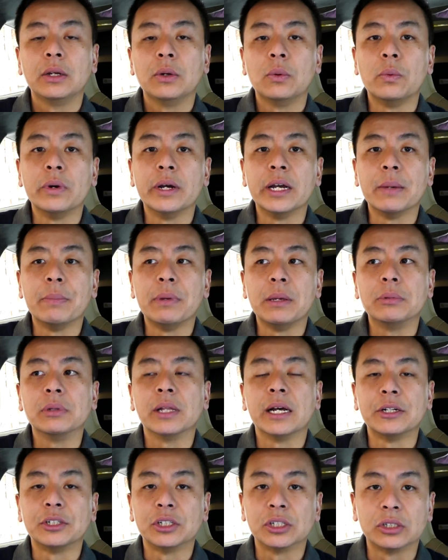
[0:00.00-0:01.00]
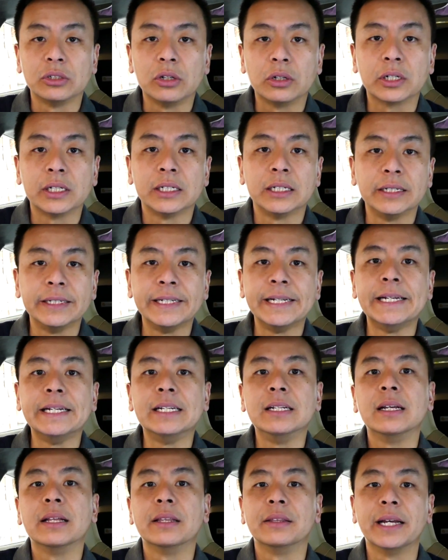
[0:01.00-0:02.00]
where people are just not going to need
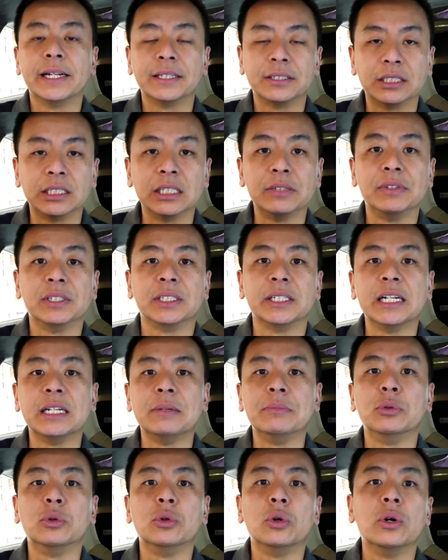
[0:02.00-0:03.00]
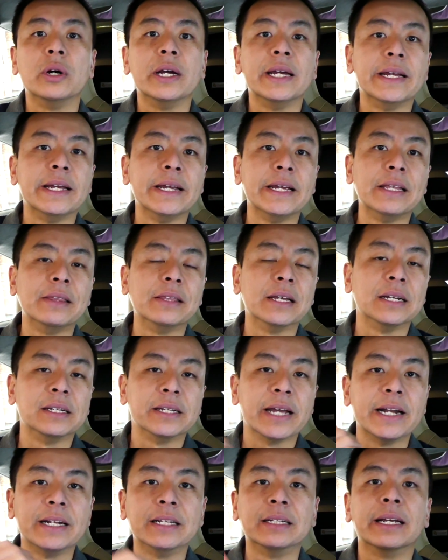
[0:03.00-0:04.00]
that service anymore in their
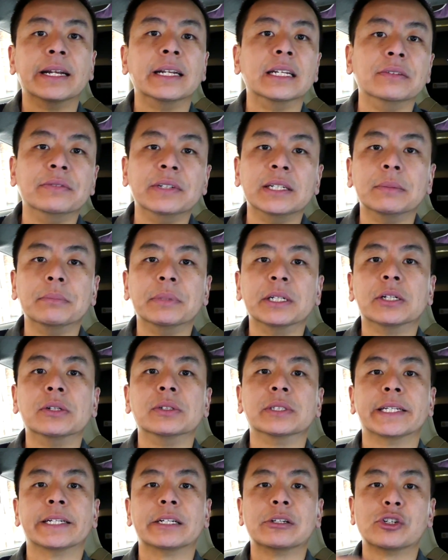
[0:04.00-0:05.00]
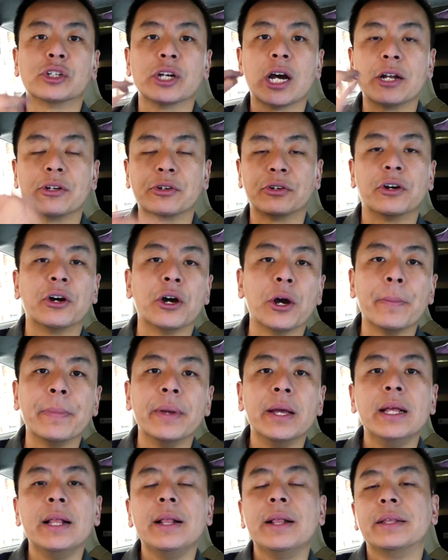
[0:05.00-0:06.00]
day-to-day living, because they can charge at home.
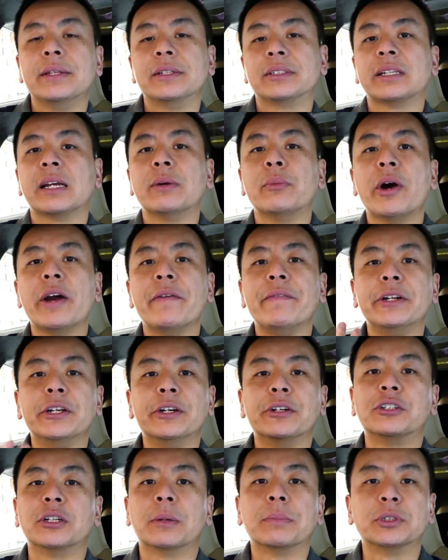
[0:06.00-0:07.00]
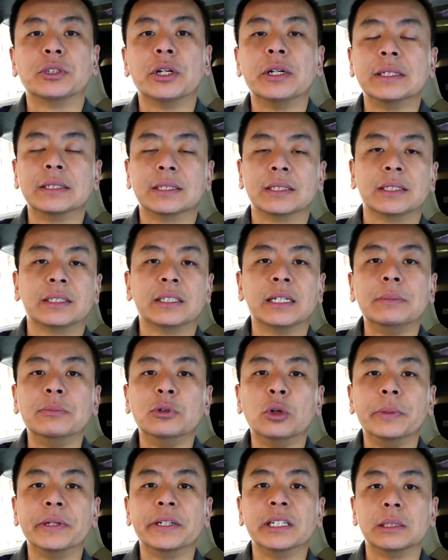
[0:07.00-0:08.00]
The same way video shops don't exist
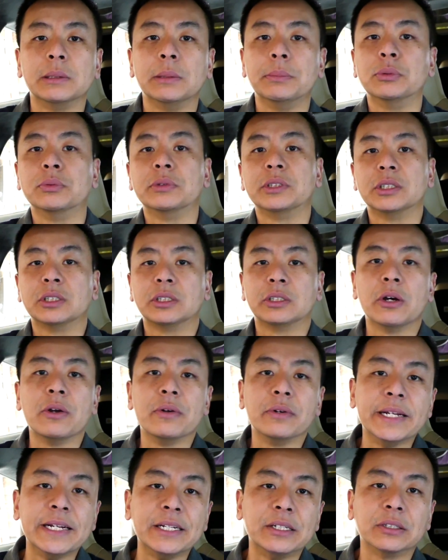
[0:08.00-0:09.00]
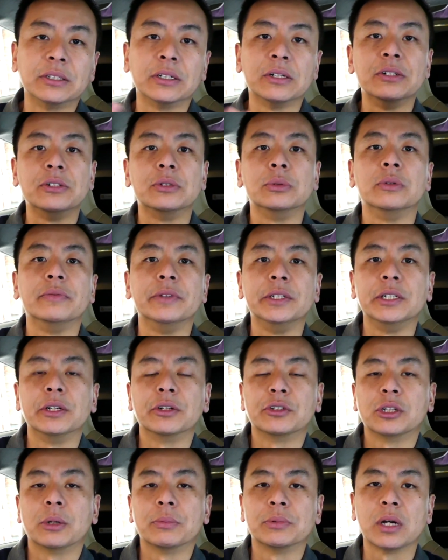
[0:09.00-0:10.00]
anymore, because people just don't need to go to a video
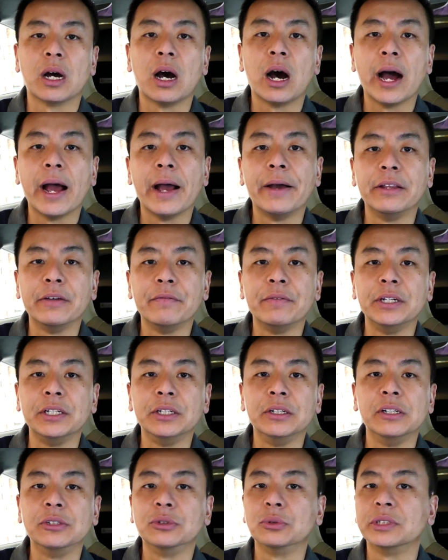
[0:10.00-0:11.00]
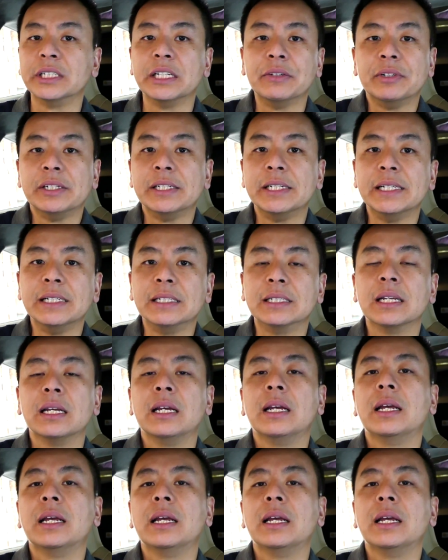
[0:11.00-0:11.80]
shop to hire their videos or D V Ds.